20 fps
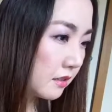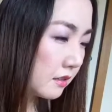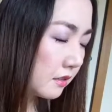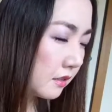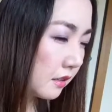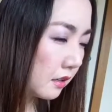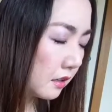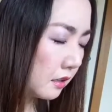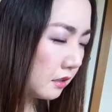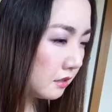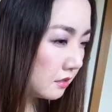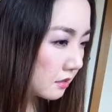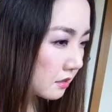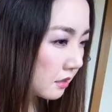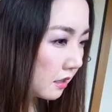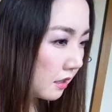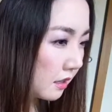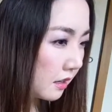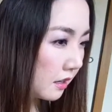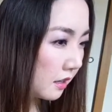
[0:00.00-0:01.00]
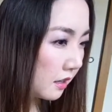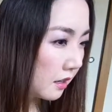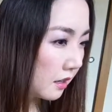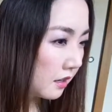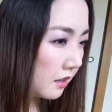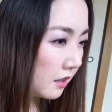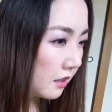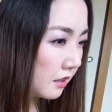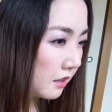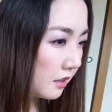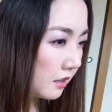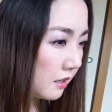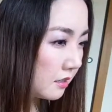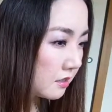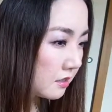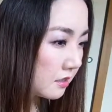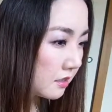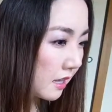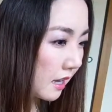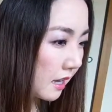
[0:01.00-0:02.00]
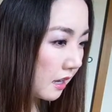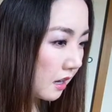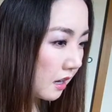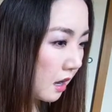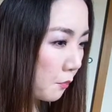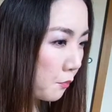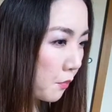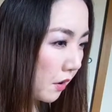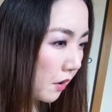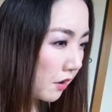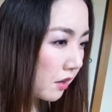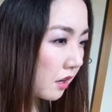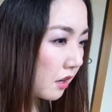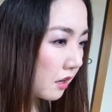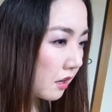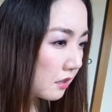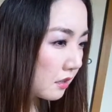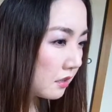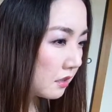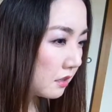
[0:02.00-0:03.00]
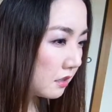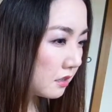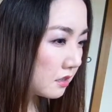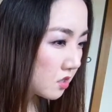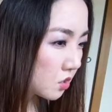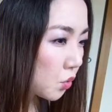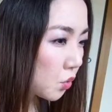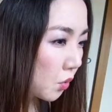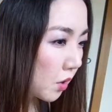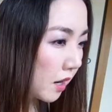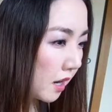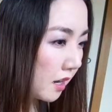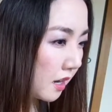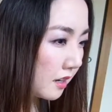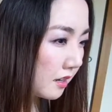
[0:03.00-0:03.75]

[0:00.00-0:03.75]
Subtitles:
Like it's that America is great,